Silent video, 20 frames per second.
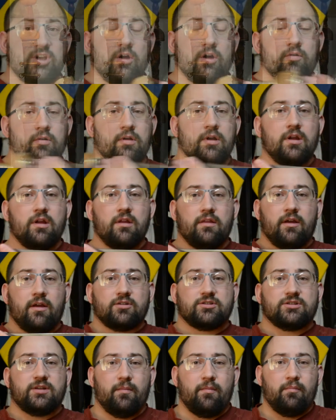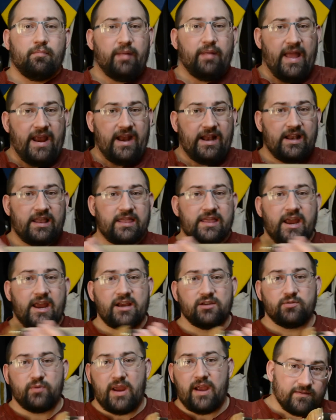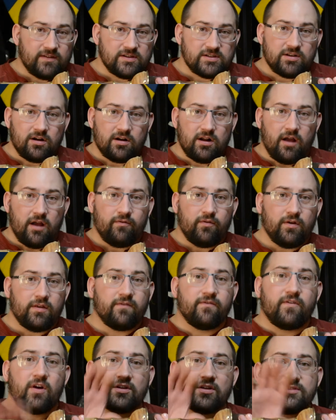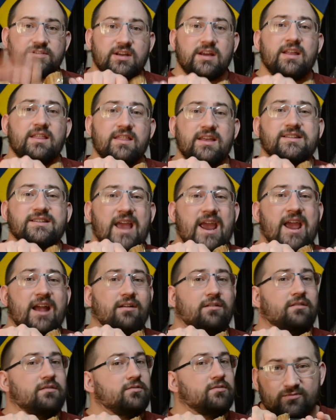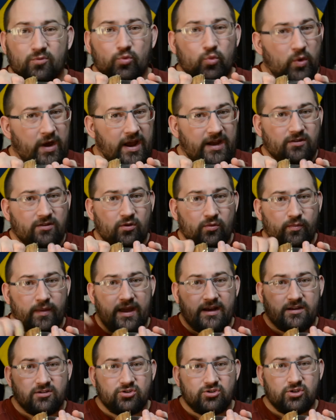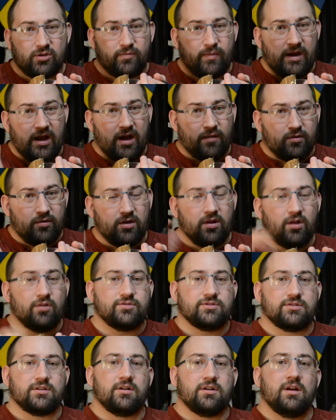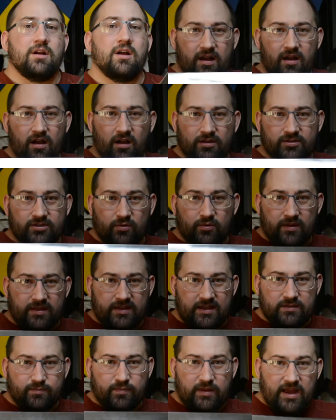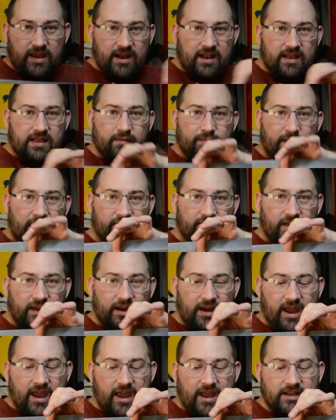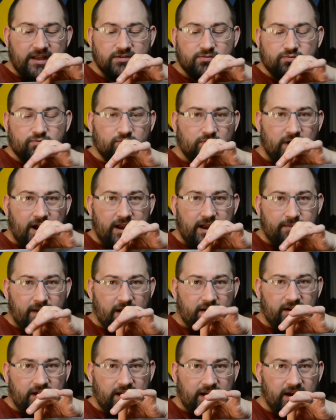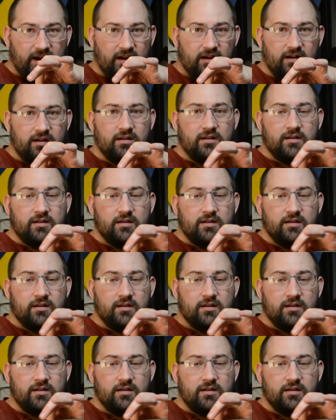So, there's some blatant things to start off with. First, this handle, way too big, should be up closer. Also with this blade, the beveling ends right about here.